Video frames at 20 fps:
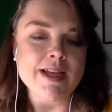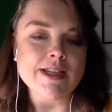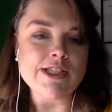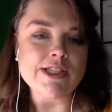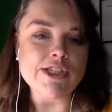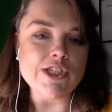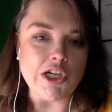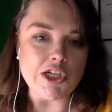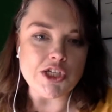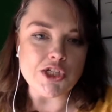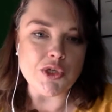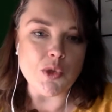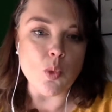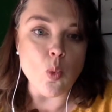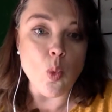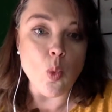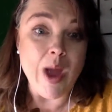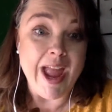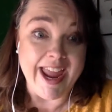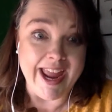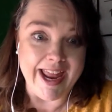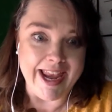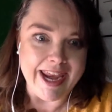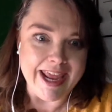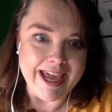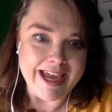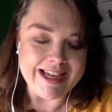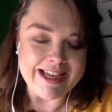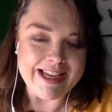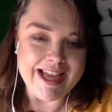start to
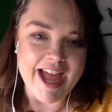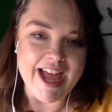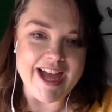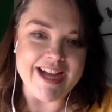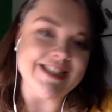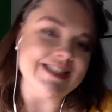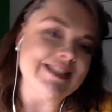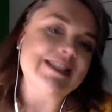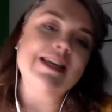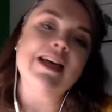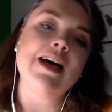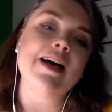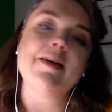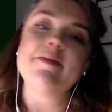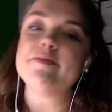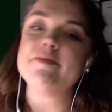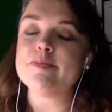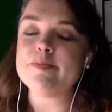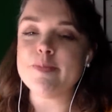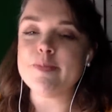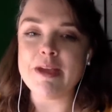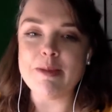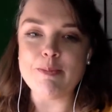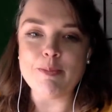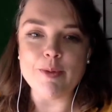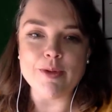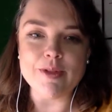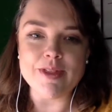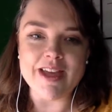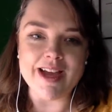wane, and
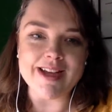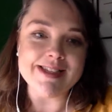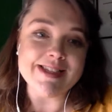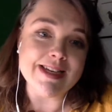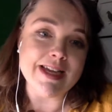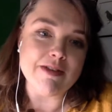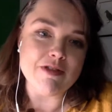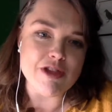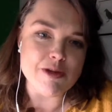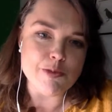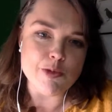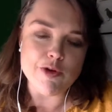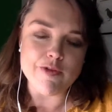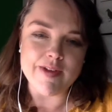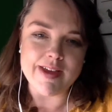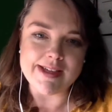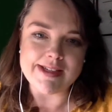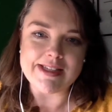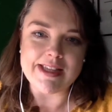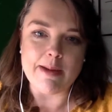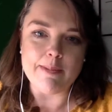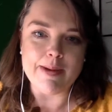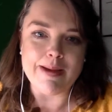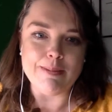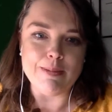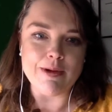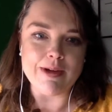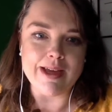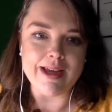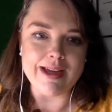people, the idea of the movie is that
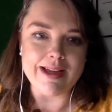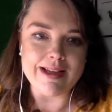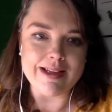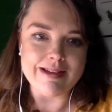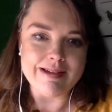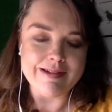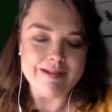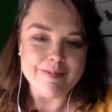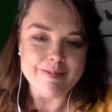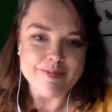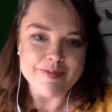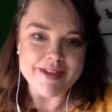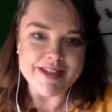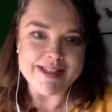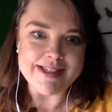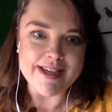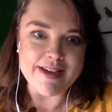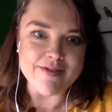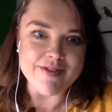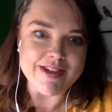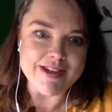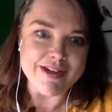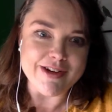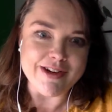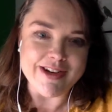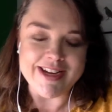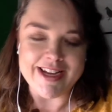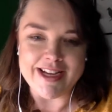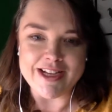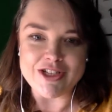people get the
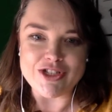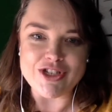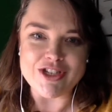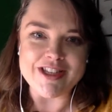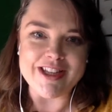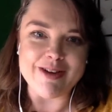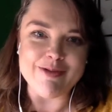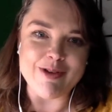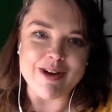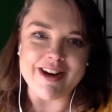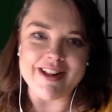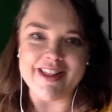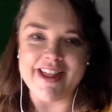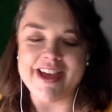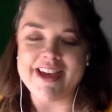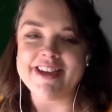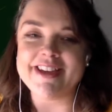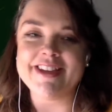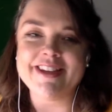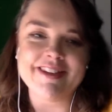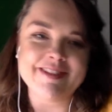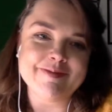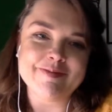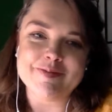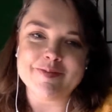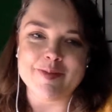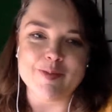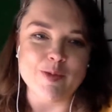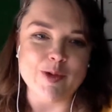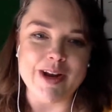7-year itch, and they want to, like,
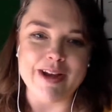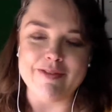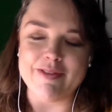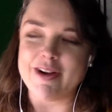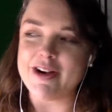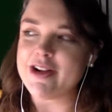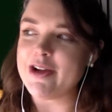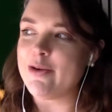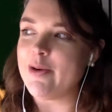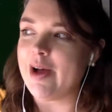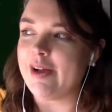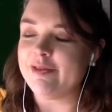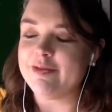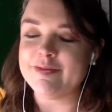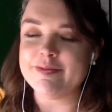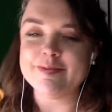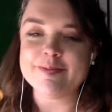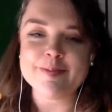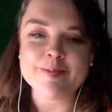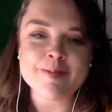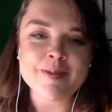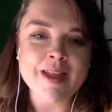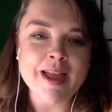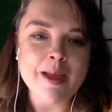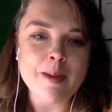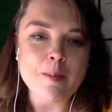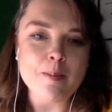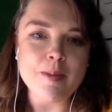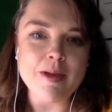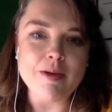whatever, go out and
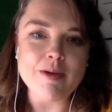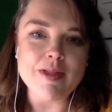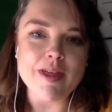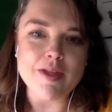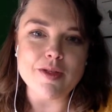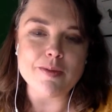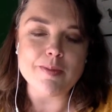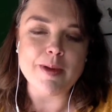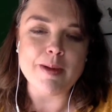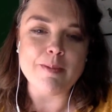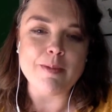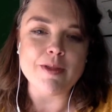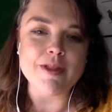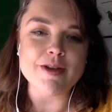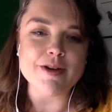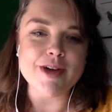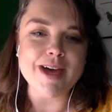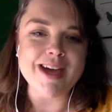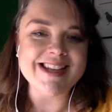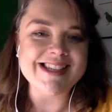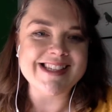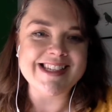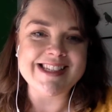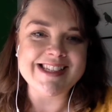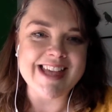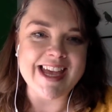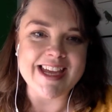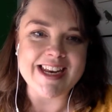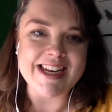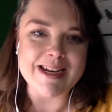be with other people. They're not as
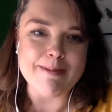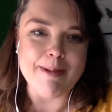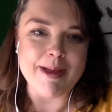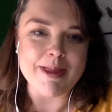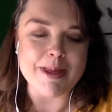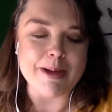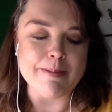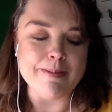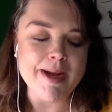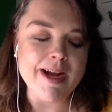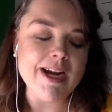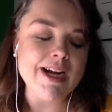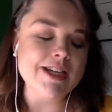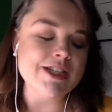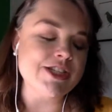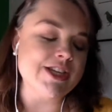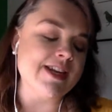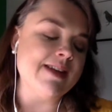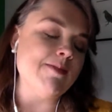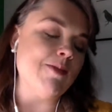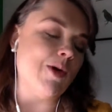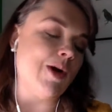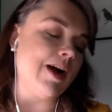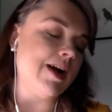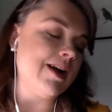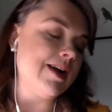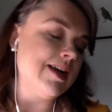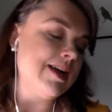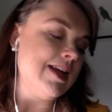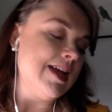excited about their marriage
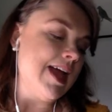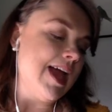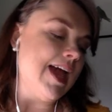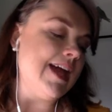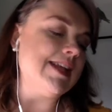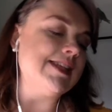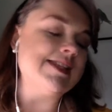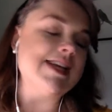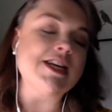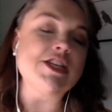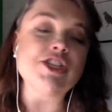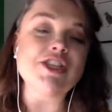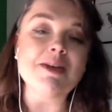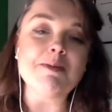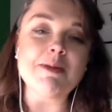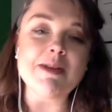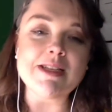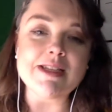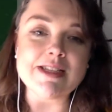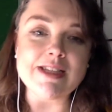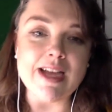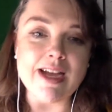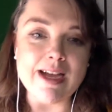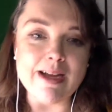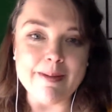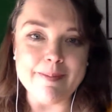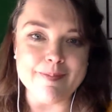anymore, and it's actually been